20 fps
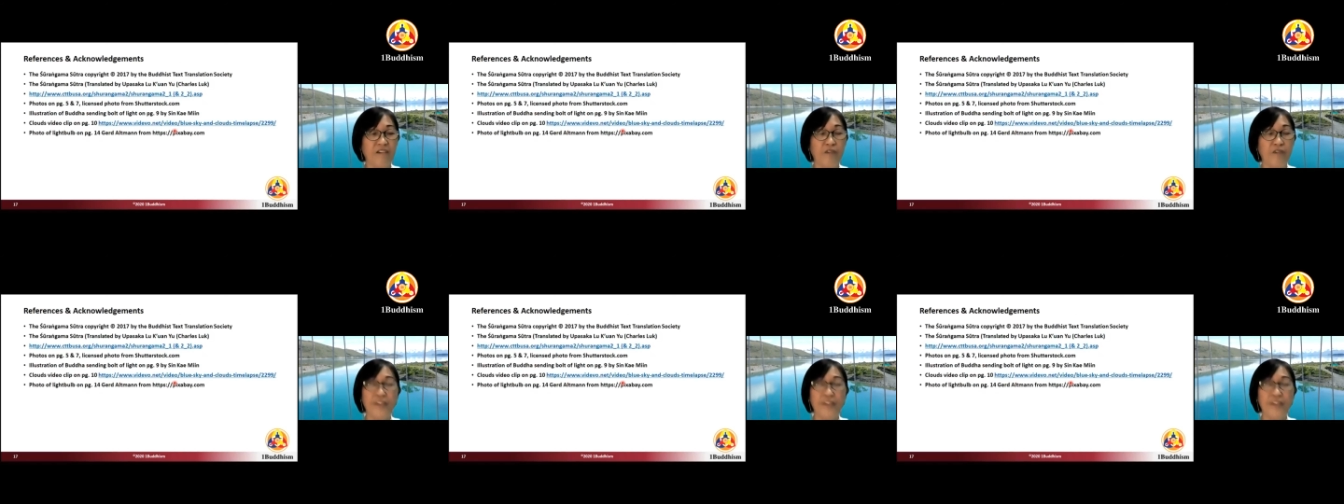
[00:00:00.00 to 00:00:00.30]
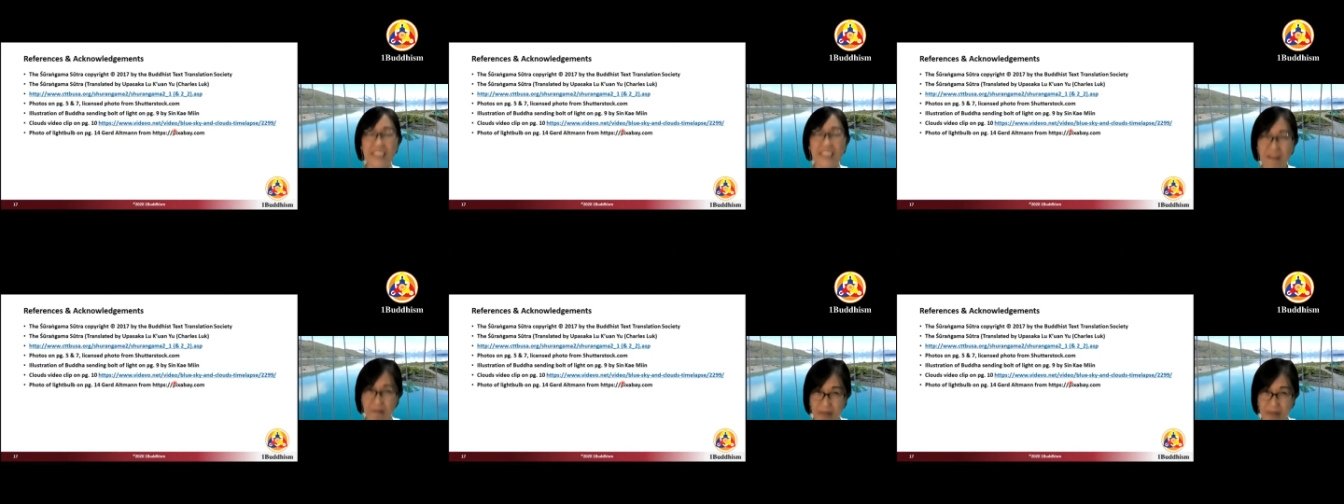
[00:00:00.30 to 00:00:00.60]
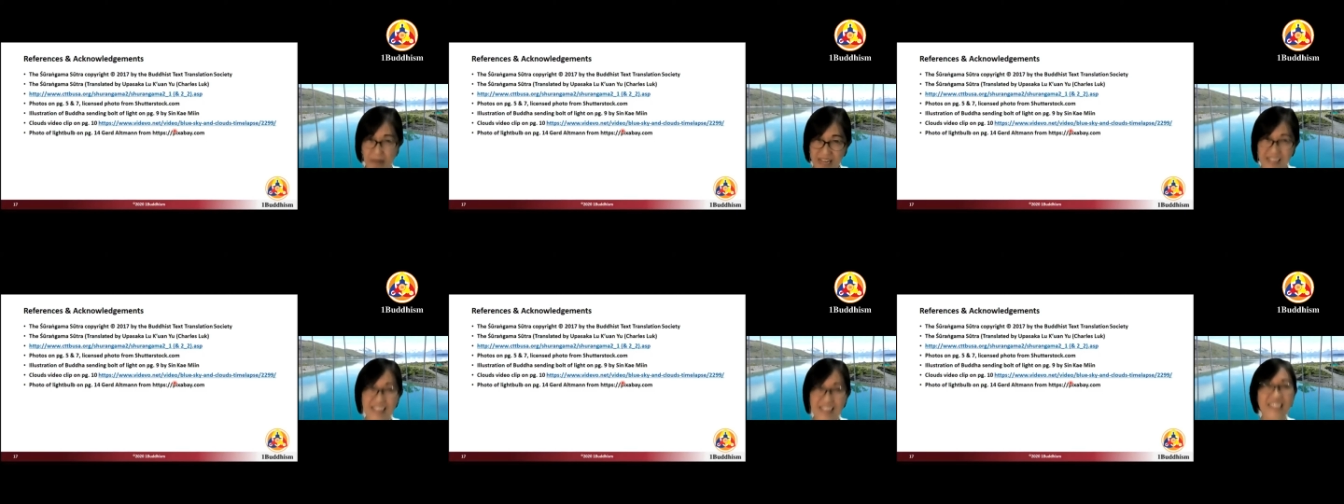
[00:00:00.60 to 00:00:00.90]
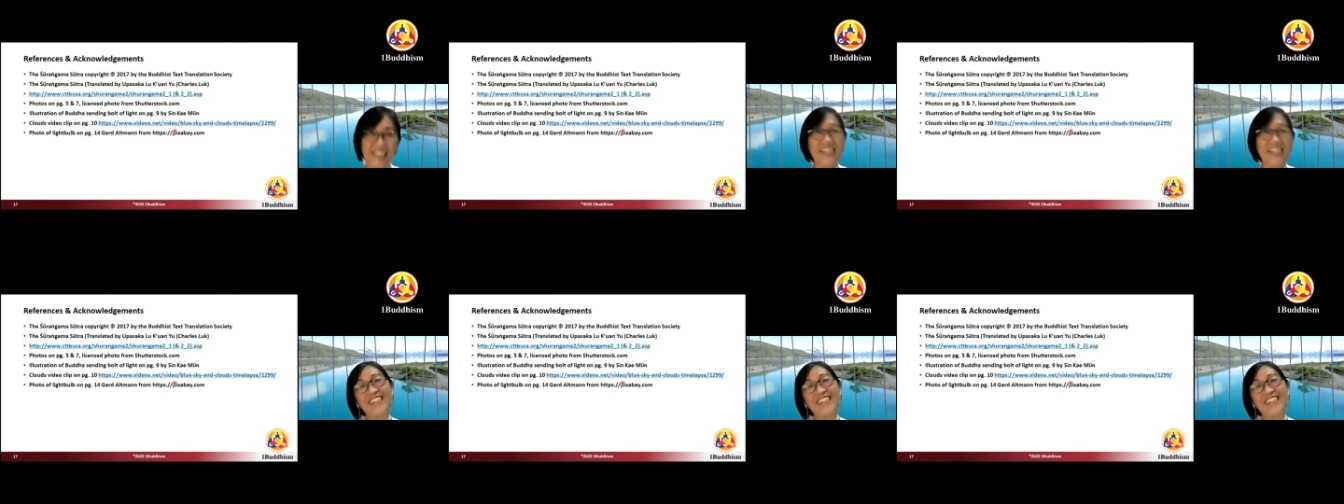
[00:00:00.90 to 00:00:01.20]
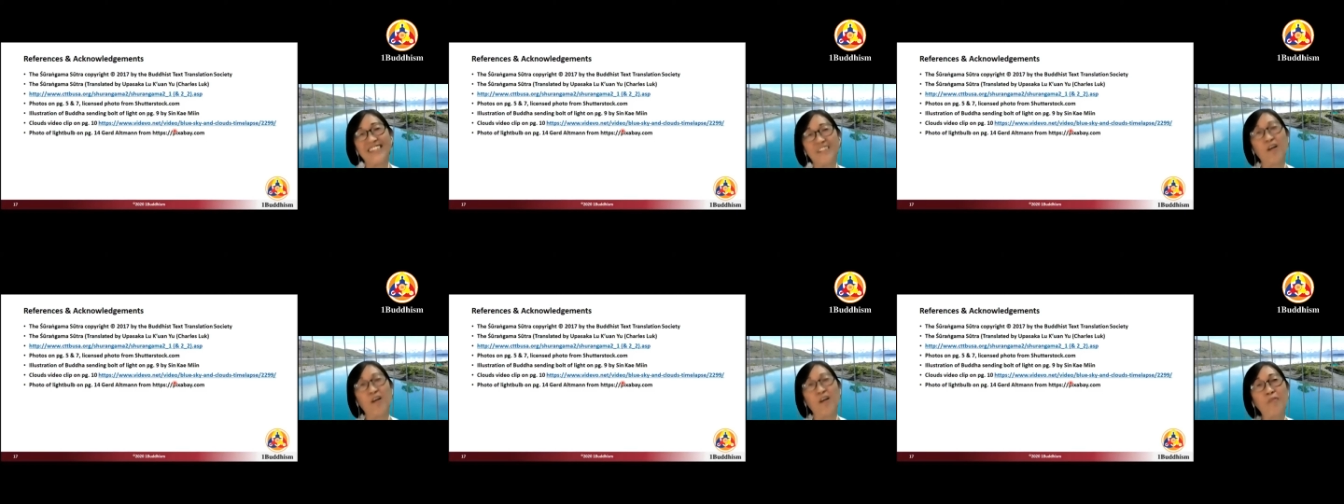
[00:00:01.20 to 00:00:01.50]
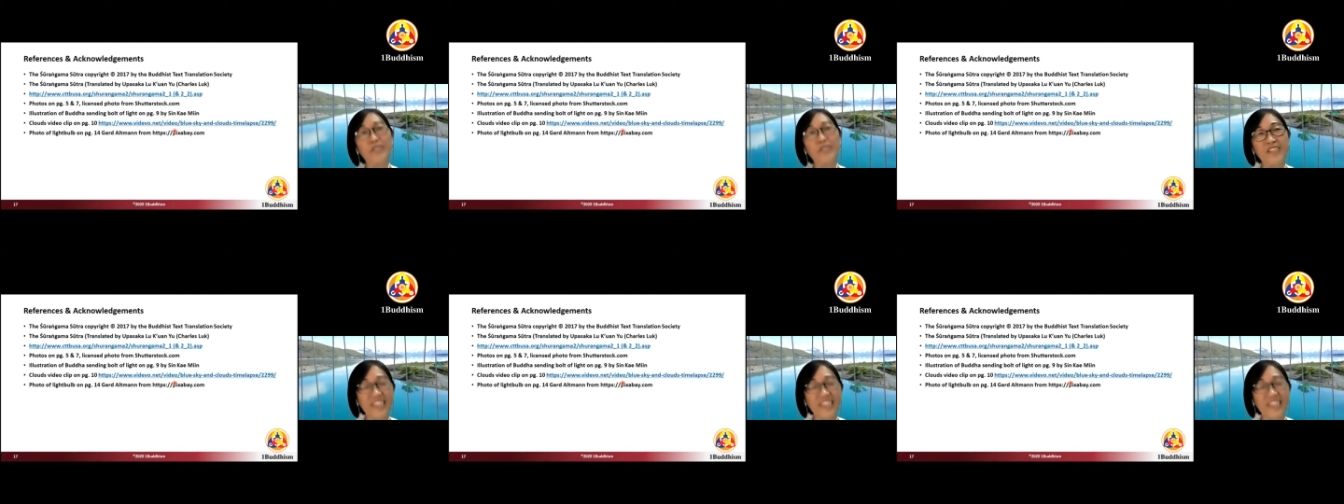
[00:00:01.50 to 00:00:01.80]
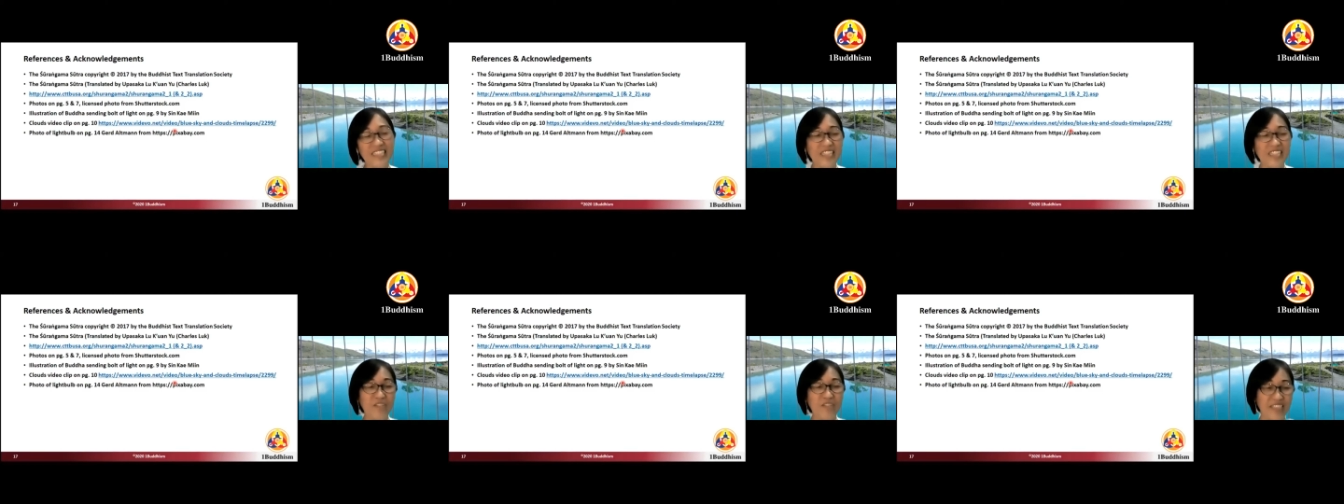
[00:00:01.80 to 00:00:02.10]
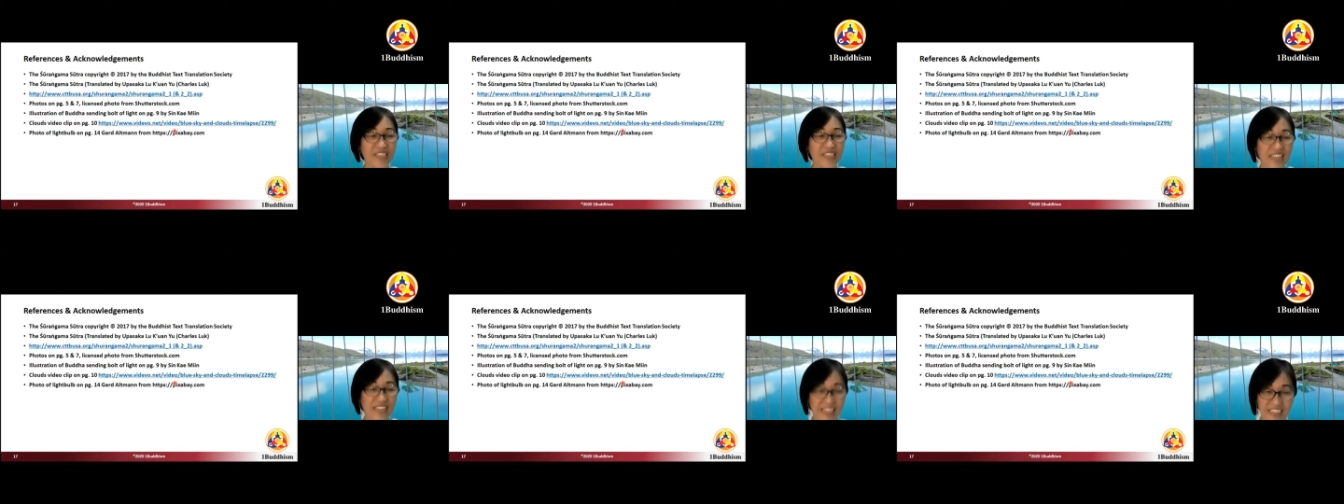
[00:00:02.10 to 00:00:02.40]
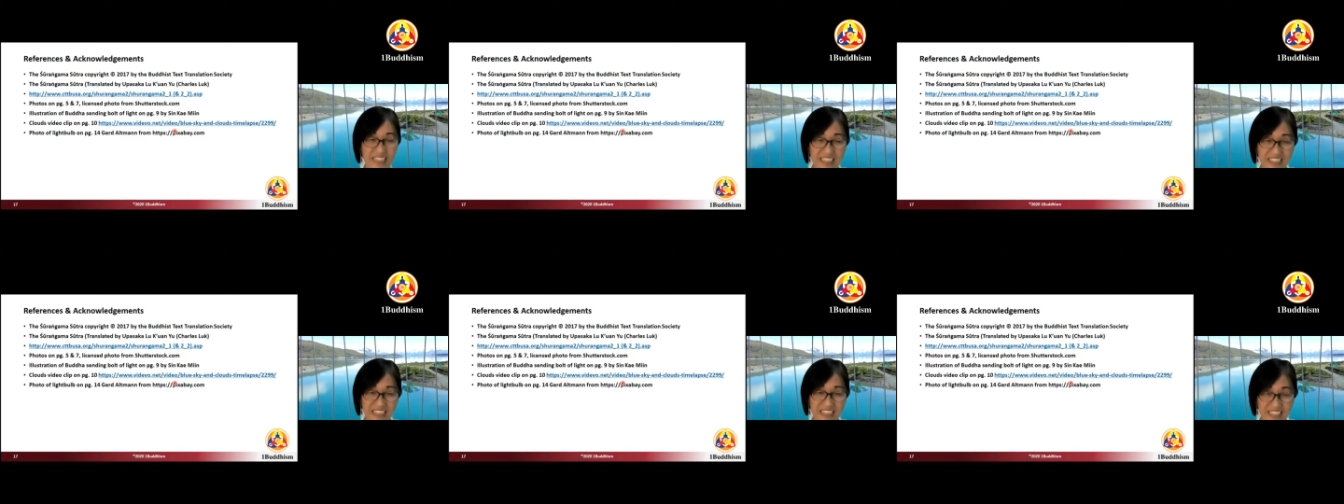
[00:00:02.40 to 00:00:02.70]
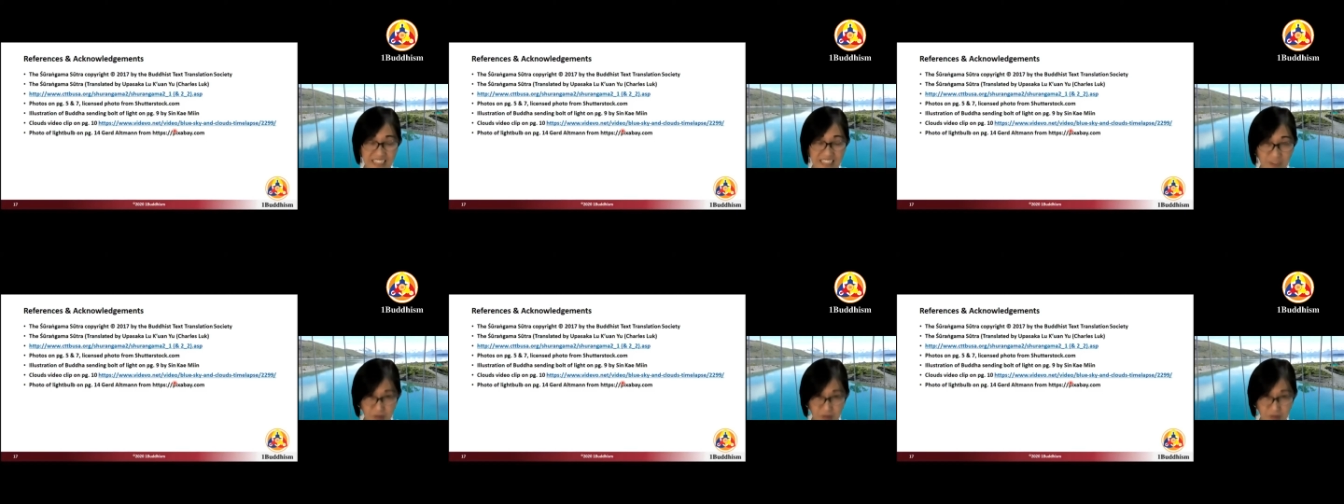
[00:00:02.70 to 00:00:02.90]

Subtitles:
for this amazing opportunity to study the